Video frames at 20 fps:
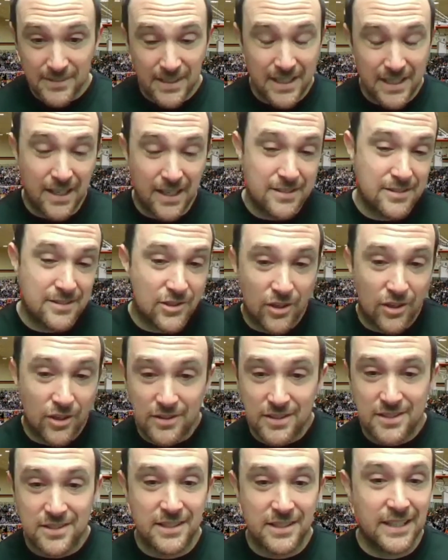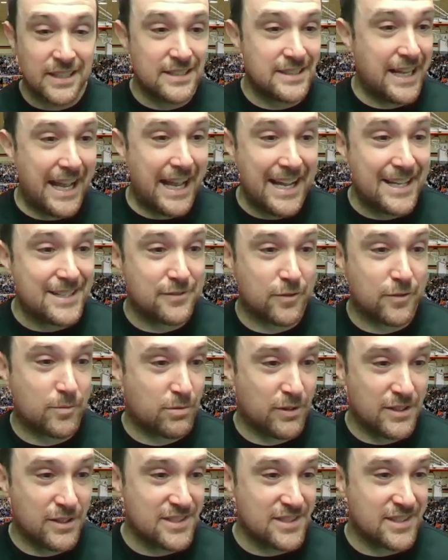And I saw this thing in ads for
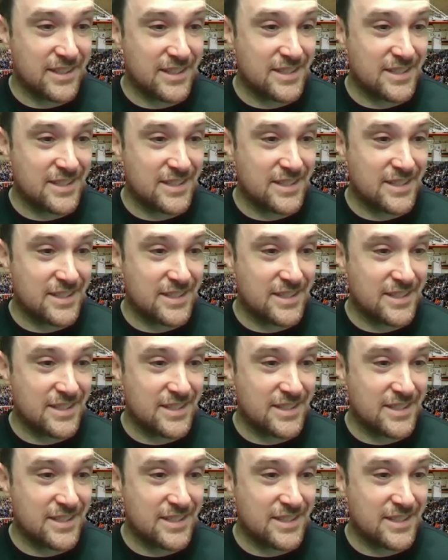Princeton.